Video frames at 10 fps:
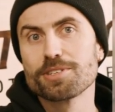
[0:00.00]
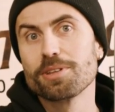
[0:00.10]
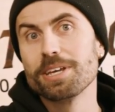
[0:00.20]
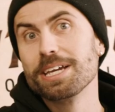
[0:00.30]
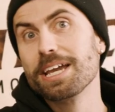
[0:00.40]
so
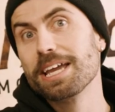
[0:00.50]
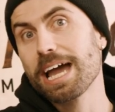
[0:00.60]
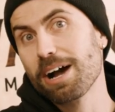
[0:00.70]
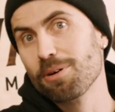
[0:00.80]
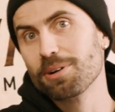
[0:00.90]
that he could
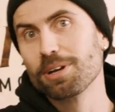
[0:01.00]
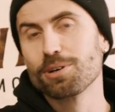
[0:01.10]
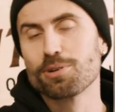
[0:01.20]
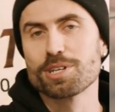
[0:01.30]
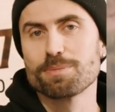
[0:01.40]
get out on it
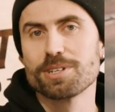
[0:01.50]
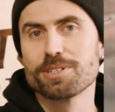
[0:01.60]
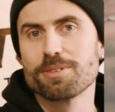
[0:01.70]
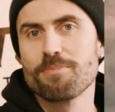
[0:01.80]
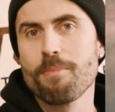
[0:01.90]
in
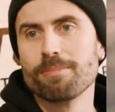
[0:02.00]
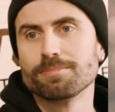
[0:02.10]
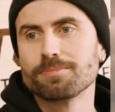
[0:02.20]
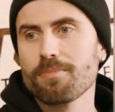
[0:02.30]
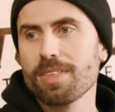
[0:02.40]
Christmas.
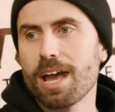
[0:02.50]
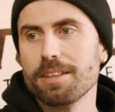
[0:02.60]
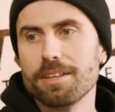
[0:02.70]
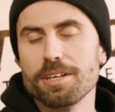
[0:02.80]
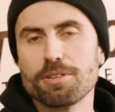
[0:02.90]

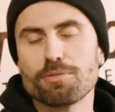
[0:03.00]
And then the